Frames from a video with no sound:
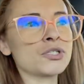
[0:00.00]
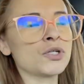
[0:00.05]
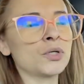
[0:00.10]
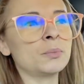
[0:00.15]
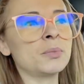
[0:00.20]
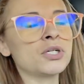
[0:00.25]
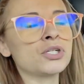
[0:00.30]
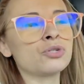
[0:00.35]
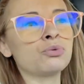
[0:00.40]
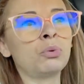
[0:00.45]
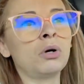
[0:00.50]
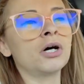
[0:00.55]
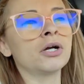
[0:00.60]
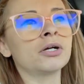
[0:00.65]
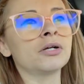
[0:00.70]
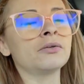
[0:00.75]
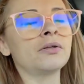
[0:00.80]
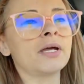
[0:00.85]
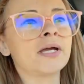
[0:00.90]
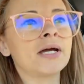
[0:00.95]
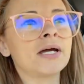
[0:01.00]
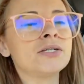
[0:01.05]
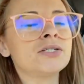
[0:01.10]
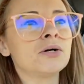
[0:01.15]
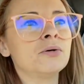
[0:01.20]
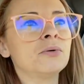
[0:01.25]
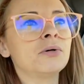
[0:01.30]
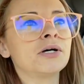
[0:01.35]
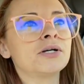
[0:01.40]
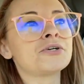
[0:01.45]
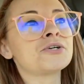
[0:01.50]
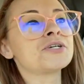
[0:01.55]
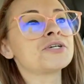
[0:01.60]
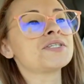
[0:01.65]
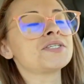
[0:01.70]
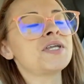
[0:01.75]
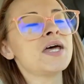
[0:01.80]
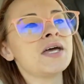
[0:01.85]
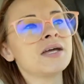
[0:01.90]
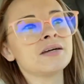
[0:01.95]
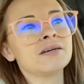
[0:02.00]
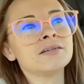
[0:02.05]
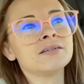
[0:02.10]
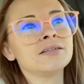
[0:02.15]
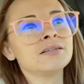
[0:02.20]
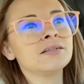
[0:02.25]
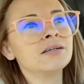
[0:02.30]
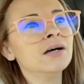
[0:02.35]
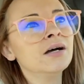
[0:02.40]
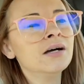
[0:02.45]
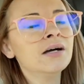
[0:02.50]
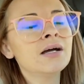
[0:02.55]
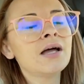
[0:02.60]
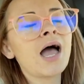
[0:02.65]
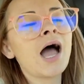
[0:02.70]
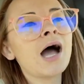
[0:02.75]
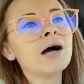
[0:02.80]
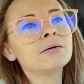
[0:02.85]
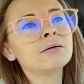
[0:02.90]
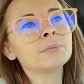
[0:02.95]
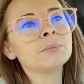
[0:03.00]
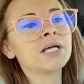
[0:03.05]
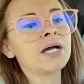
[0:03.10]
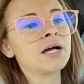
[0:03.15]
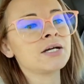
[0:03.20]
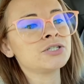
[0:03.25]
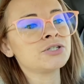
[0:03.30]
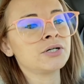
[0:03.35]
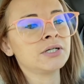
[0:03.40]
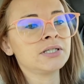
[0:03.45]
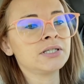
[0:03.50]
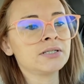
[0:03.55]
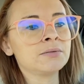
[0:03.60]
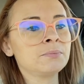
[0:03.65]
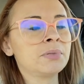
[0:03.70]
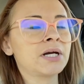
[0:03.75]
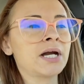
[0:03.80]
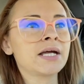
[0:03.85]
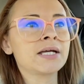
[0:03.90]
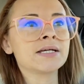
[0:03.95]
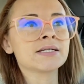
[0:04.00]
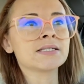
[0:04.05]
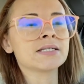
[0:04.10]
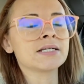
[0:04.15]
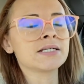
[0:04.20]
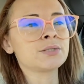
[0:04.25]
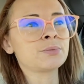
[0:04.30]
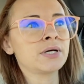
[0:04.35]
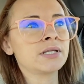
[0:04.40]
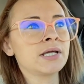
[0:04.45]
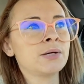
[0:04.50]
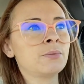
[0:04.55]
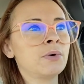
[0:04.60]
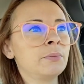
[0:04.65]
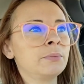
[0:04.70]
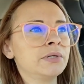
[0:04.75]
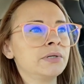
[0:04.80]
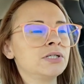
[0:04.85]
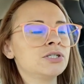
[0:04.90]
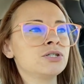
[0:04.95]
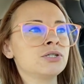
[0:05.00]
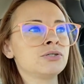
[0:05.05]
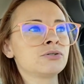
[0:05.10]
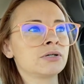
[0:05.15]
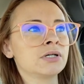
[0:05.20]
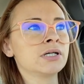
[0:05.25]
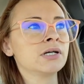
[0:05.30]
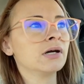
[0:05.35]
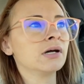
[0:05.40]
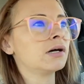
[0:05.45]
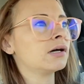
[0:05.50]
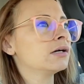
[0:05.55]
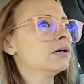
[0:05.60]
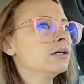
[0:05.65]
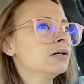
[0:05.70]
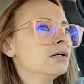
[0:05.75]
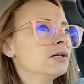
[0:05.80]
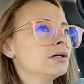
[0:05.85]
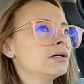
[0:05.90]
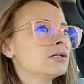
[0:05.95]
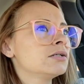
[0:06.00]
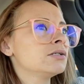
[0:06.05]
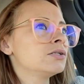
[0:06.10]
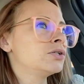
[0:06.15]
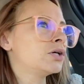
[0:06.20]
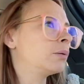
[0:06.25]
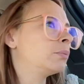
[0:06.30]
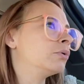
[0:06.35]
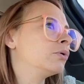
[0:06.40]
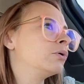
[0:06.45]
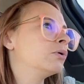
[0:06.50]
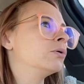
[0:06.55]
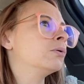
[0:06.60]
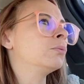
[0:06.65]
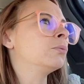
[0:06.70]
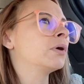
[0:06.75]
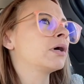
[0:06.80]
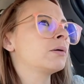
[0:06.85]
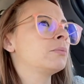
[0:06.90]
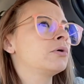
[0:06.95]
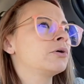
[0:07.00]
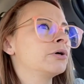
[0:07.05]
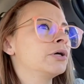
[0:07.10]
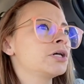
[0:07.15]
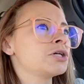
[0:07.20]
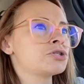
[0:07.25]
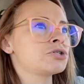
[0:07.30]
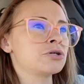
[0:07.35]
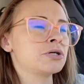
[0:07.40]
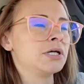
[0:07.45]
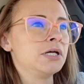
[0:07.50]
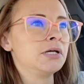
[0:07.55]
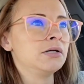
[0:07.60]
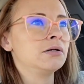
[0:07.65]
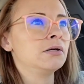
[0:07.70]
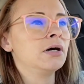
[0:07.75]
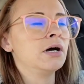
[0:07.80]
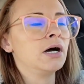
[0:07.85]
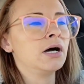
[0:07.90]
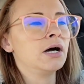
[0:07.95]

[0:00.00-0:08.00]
much water. Like, I don't understand how I'm dehydrated, but I guess that's why they want me to drink double what I'm already drinking.